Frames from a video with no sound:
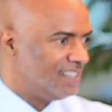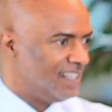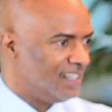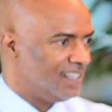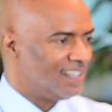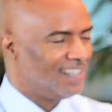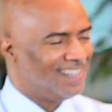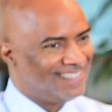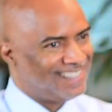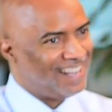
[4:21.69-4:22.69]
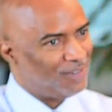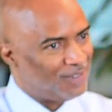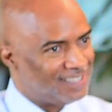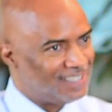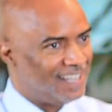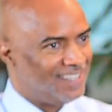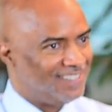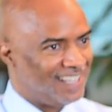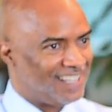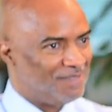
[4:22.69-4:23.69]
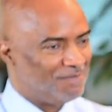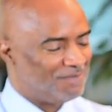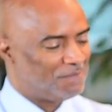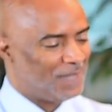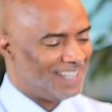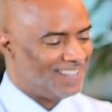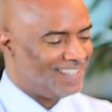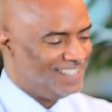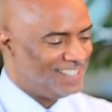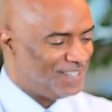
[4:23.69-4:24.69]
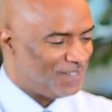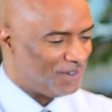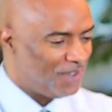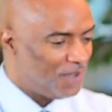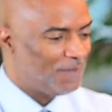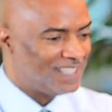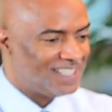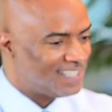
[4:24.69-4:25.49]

And I don't want to sound like I'm picking on a gender, but